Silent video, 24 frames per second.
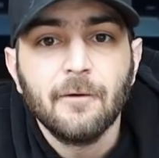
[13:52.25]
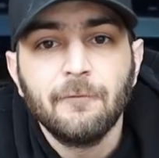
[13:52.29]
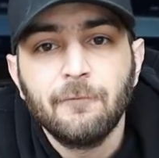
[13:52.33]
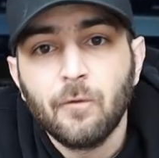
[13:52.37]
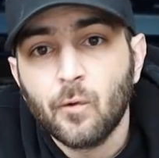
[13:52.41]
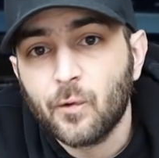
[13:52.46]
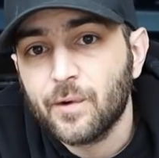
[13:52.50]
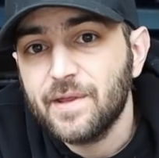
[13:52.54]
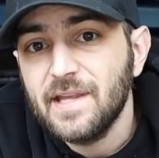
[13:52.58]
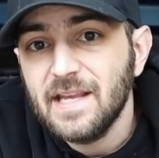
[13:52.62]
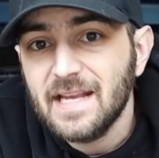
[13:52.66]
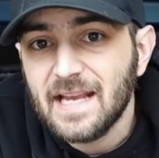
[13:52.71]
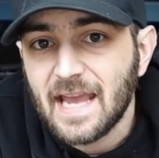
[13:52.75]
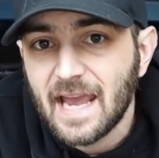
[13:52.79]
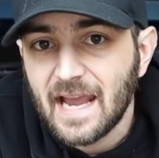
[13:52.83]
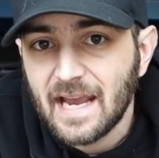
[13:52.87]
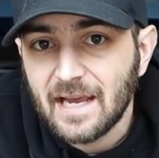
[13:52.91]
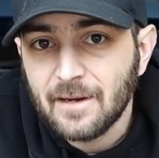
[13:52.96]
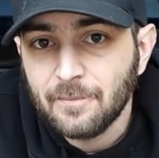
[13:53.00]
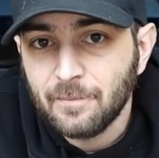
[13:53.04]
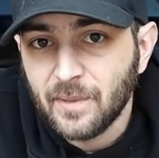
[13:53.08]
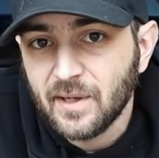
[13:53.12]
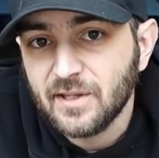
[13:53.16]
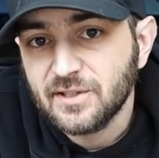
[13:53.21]
for the
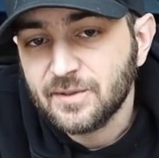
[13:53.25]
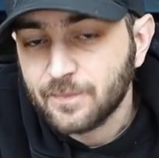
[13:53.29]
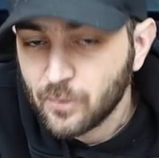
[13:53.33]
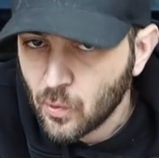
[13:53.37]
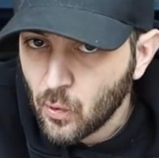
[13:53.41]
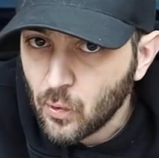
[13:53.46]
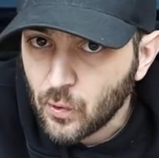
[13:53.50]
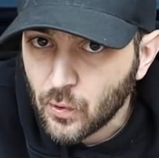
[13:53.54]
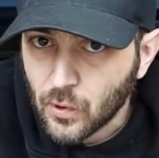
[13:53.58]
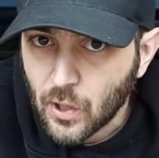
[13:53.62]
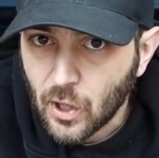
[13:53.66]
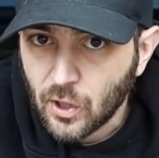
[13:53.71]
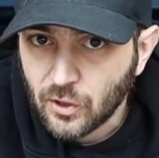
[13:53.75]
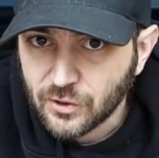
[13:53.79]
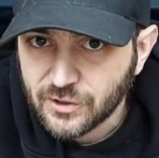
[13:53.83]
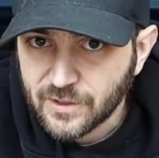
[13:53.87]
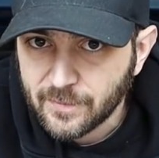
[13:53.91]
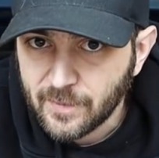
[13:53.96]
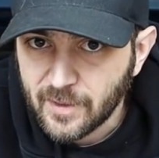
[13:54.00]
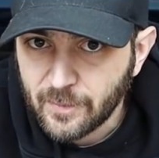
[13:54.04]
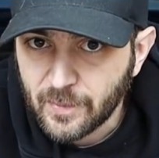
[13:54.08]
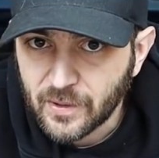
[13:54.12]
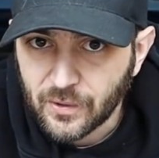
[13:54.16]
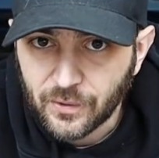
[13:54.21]
CAN bus protocol
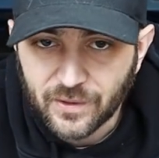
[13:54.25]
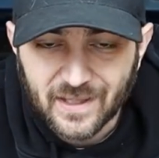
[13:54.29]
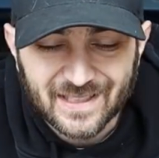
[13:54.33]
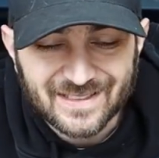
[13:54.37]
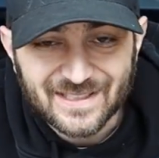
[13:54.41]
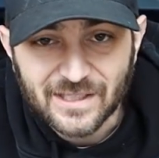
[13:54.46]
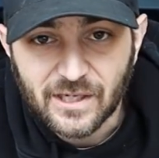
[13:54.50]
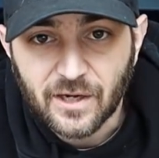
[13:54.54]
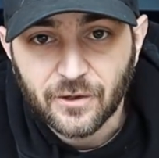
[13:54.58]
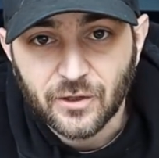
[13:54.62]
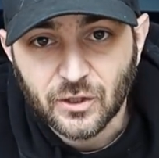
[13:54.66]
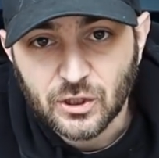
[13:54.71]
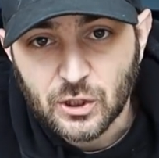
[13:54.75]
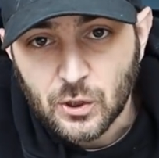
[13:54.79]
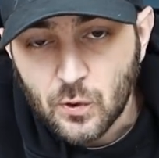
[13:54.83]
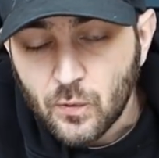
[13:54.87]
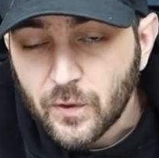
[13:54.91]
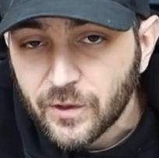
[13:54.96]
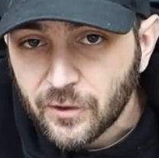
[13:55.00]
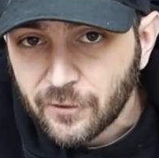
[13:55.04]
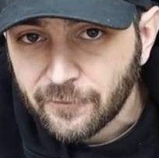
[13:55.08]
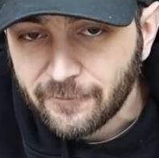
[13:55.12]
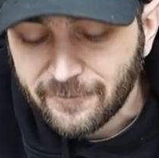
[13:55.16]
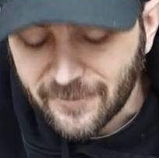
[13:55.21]
to be built. That's another two
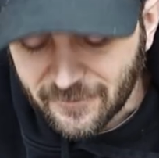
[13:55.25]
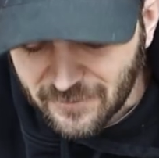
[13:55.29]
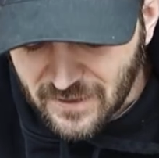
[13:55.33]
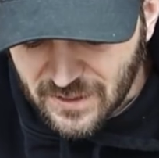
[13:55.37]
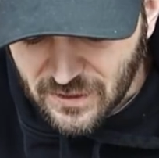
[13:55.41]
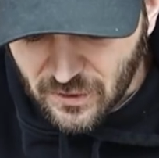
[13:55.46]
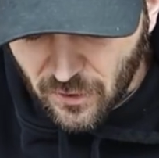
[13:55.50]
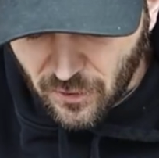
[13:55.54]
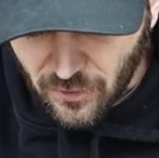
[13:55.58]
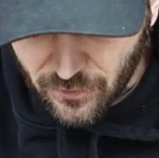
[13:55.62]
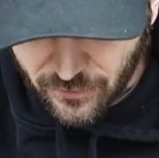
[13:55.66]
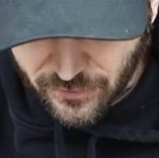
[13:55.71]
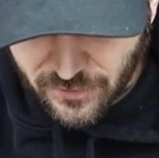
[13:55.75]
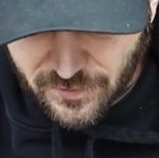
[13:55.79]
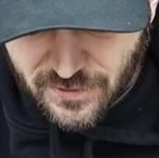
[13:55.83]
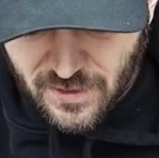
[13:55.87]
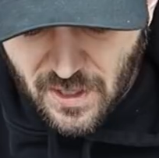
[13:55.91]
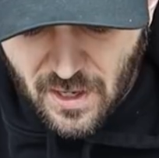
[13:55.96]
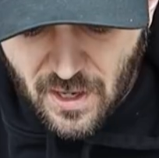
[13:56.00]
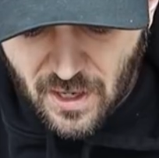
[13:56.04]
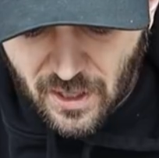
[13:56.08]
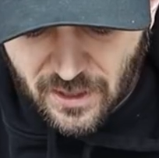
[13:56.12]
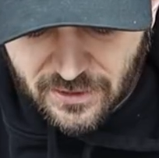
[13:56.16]
hundred fifty dollars.